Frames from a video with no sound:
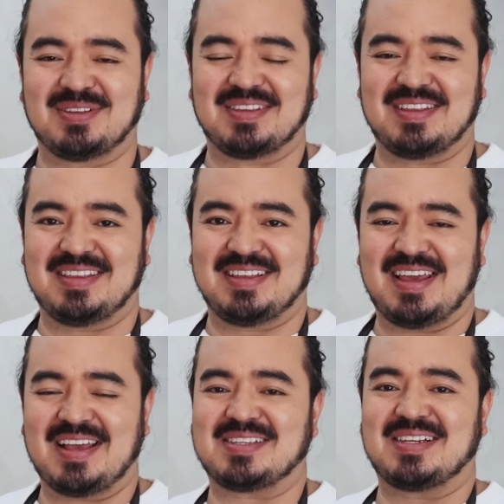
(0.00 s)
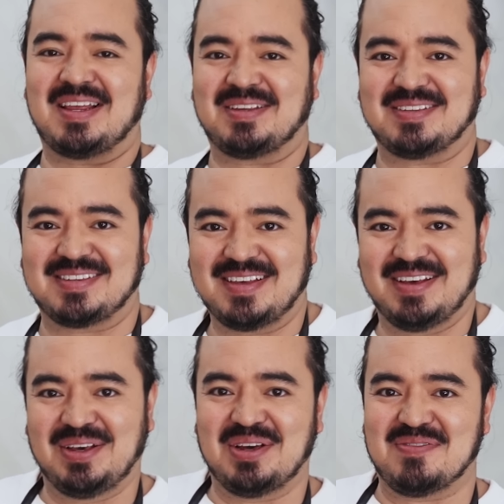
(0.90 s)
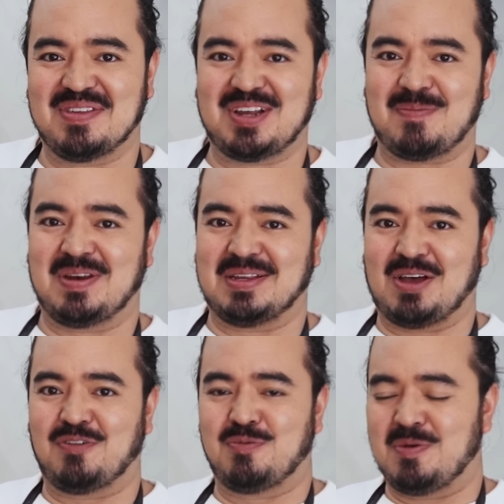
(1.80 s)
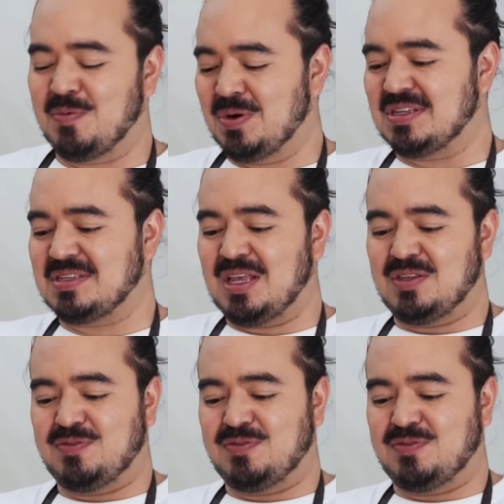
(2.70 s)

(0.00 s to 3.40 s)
the S letters of the Japanese alphabet. What it stands